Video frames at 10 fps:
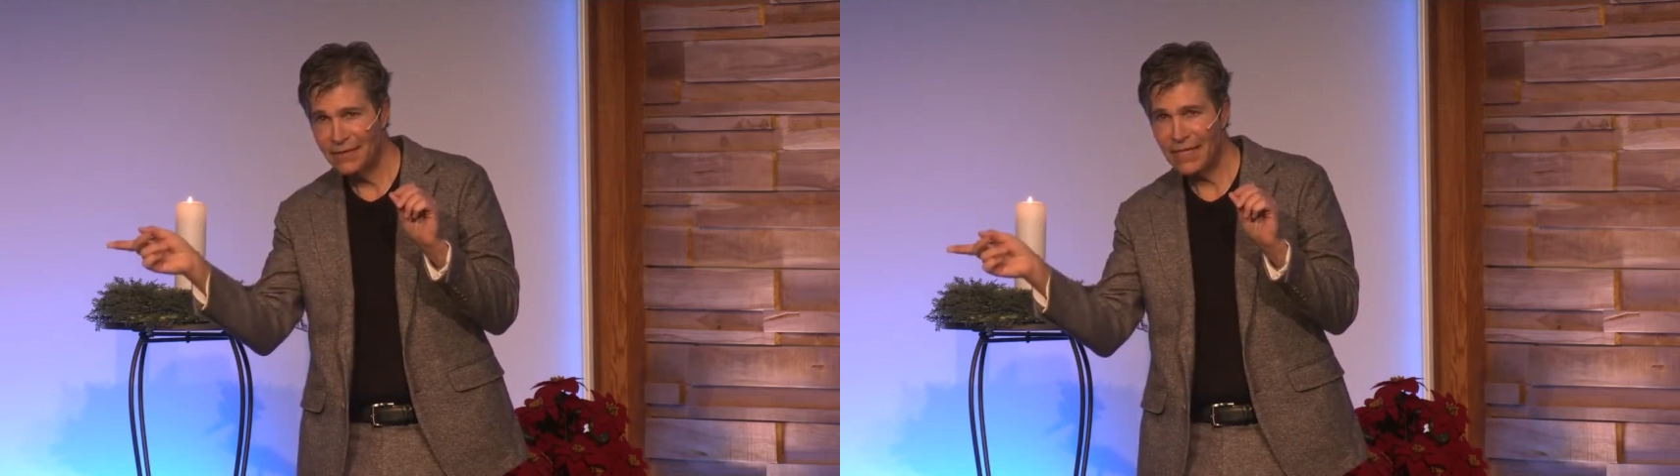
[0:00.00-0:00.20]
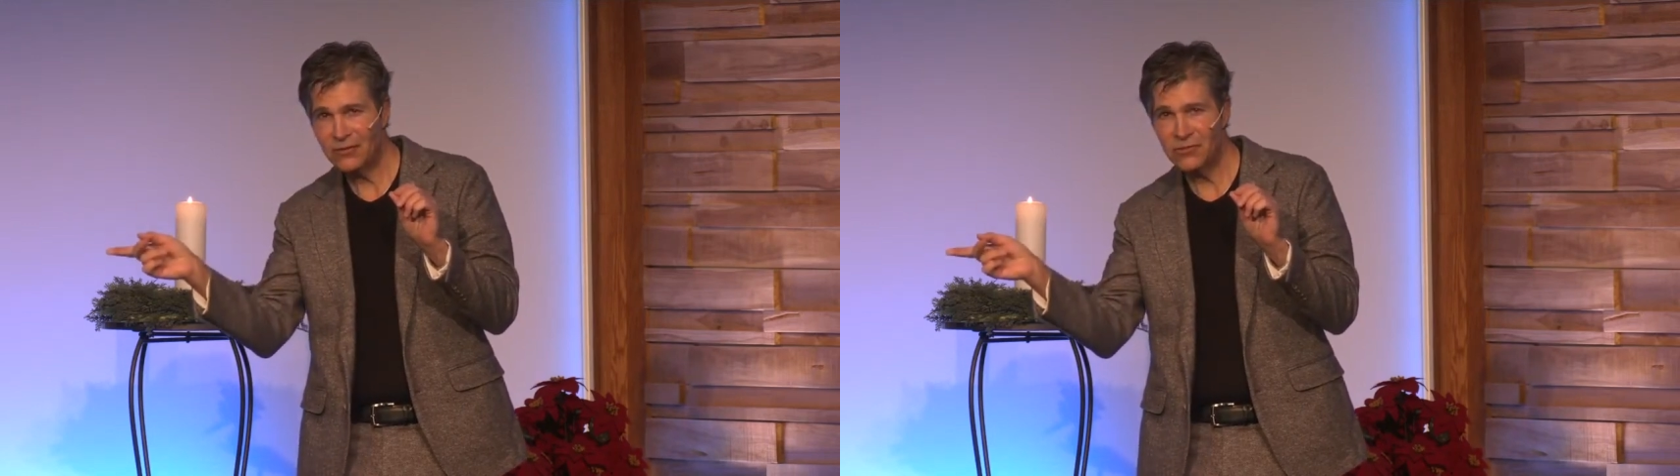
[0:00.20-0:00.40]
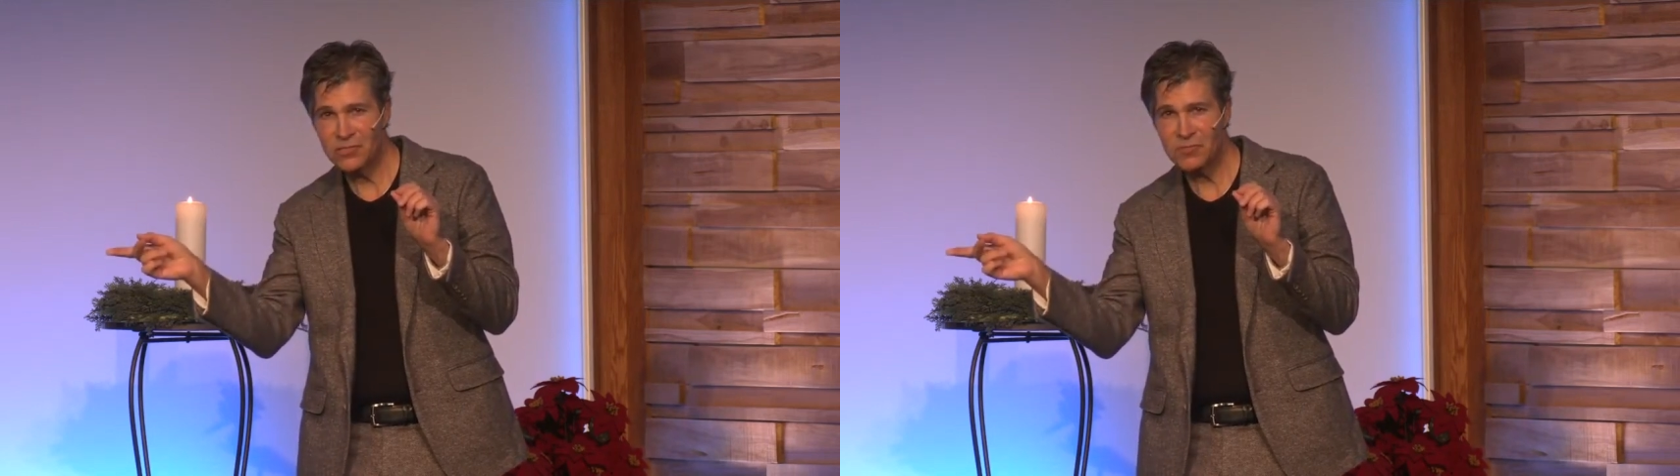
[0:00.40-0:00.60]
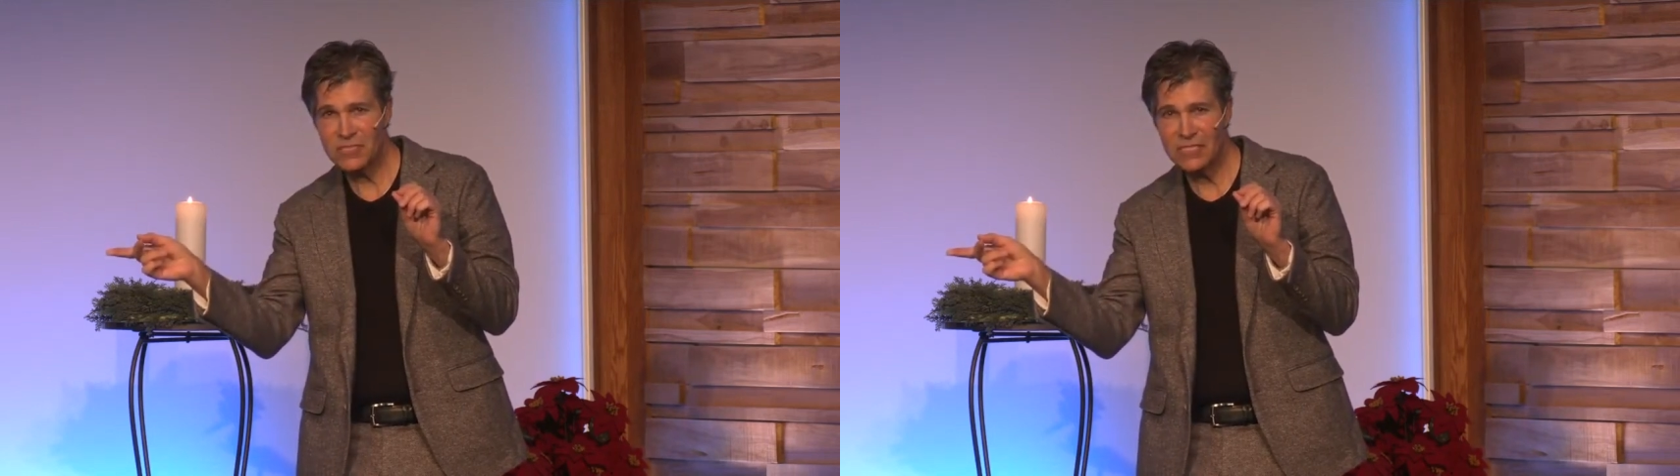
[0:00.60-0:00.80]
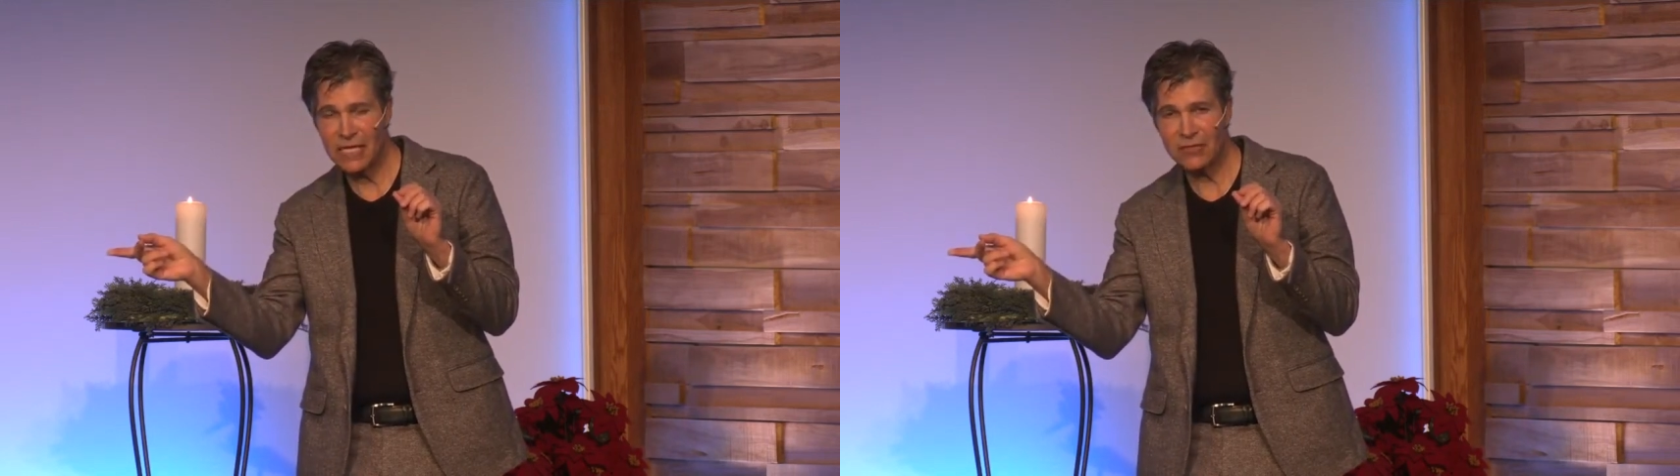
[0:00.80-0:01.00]
That
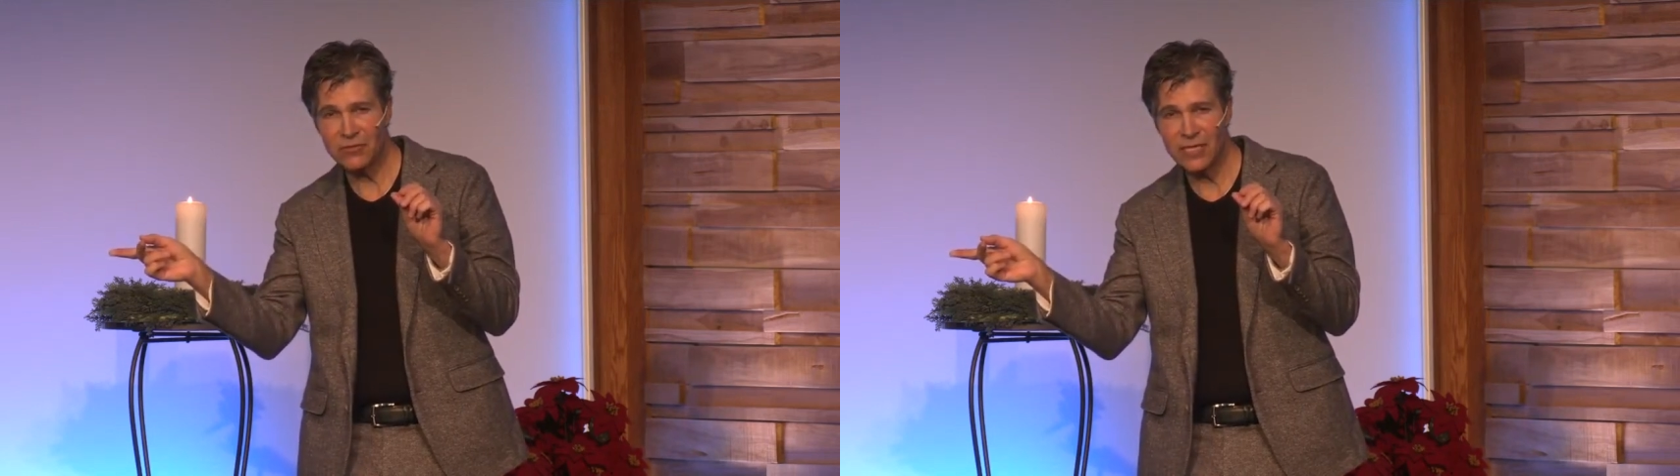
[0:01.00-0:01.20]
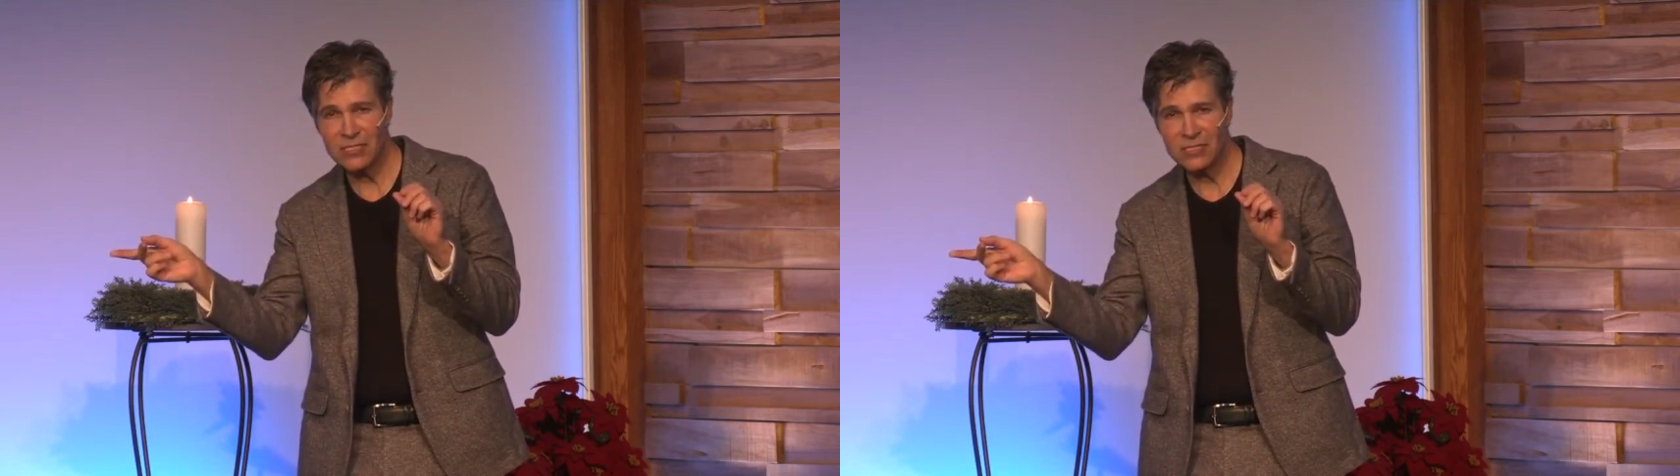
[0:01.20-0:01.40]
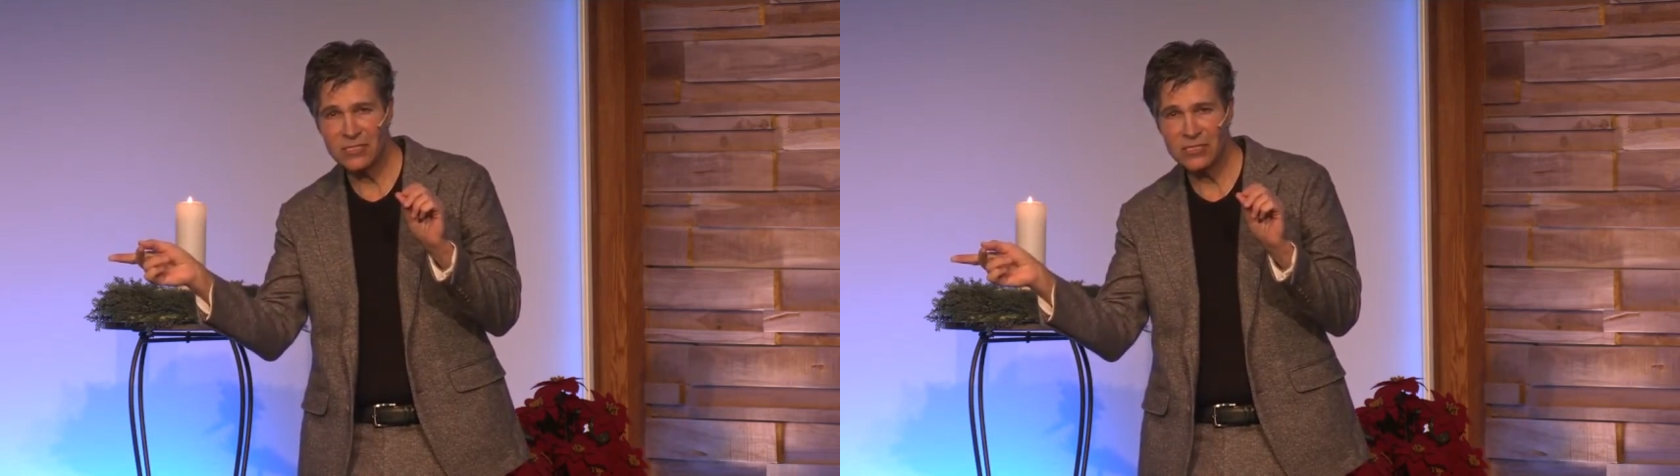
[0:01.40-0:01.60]
Christmas decoration